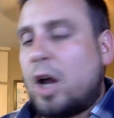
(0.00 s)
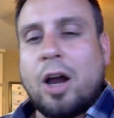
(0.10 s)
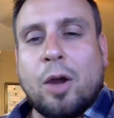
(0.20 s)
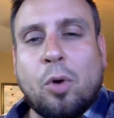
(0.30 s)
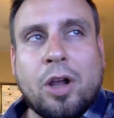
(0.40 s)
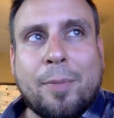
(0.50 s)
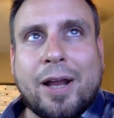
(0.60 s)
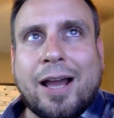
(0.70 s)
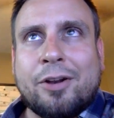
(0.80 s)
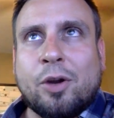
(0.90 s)
All right, well, come
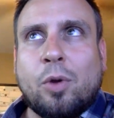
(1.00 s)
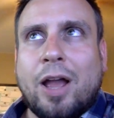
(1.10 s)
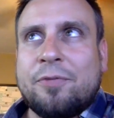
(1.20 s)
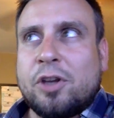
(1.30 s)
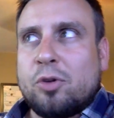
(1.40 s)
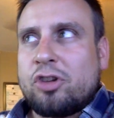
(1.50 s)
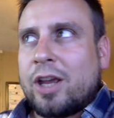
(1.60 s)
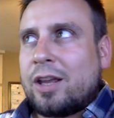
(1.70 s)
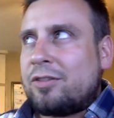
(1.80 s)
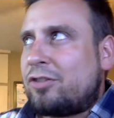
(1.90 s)
on out here. We'll have to go
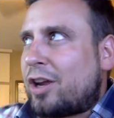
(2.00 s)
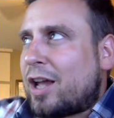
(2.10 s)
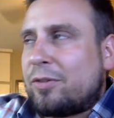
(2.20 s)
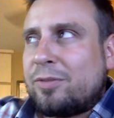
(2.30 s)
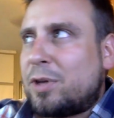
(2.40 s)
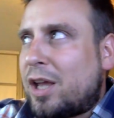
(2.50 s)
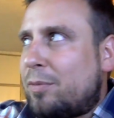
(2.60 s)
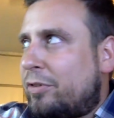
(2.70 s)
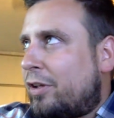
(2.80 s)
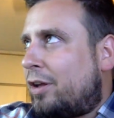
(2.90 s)
check out some
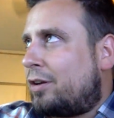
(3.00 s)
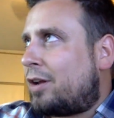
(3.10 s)
games then.